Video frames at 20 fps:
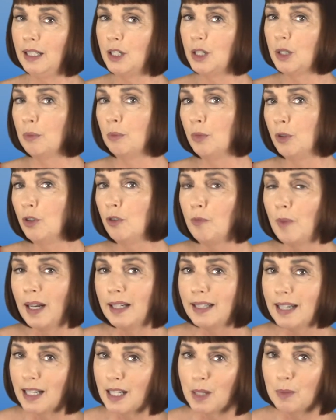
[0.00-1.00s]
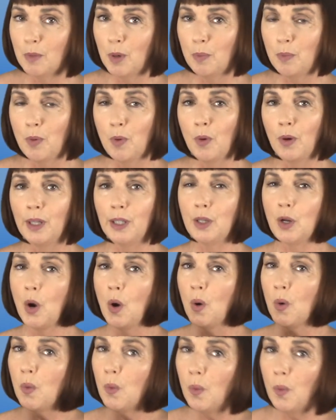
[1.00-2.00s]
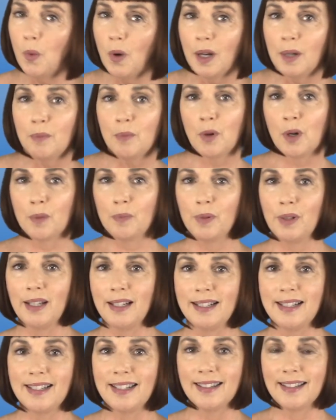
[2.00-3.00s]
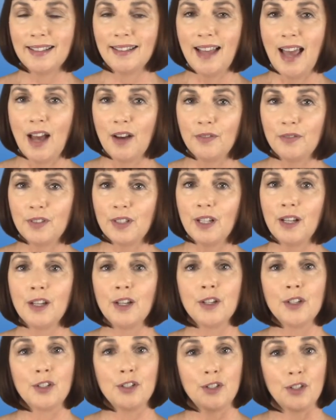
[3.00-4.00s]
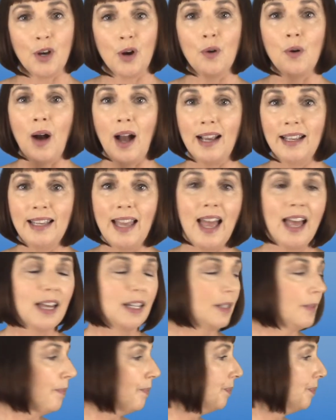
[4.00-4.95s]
to move my decimal point one more place to the left. So I get